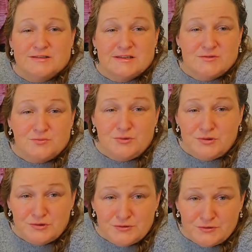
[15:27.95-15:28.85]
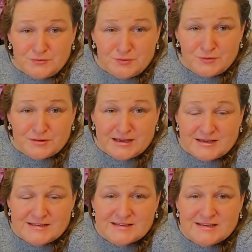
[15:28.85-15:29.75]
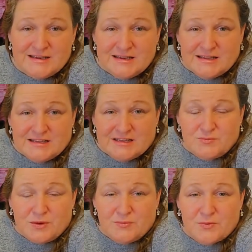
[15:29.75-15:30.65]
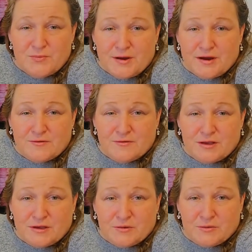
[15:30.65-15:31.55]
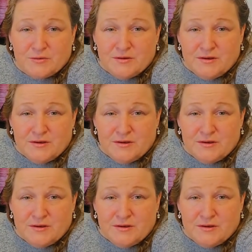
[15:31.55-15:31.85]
this beautiful place that's been prepared for you,